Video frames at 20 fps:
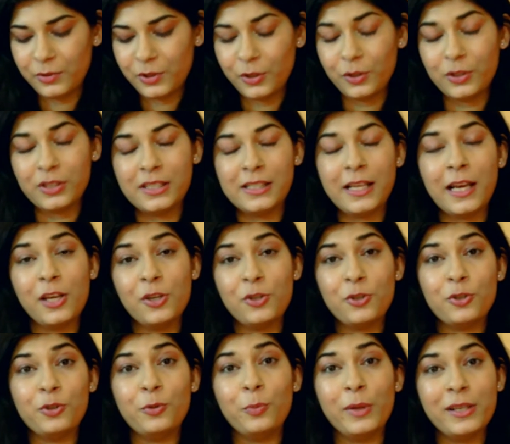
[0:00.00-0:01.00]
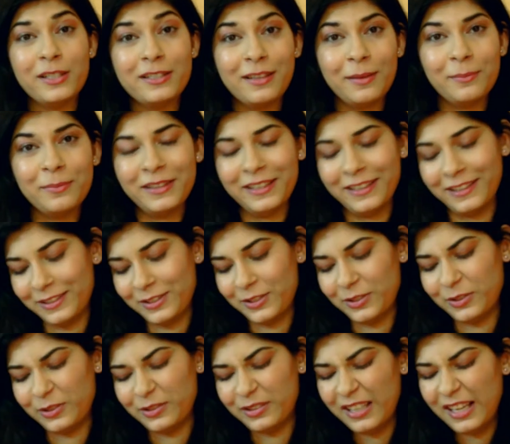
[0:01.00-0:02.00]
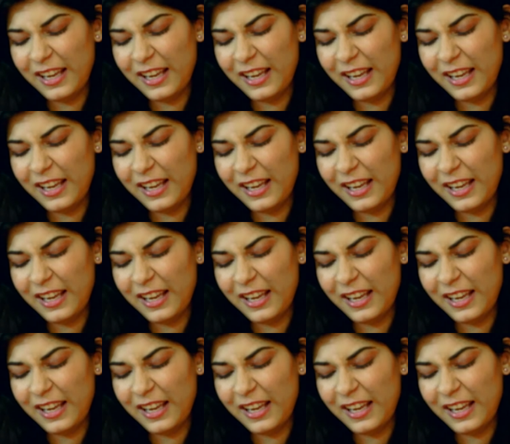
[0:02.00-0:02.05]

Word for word: she goes like you should wear something so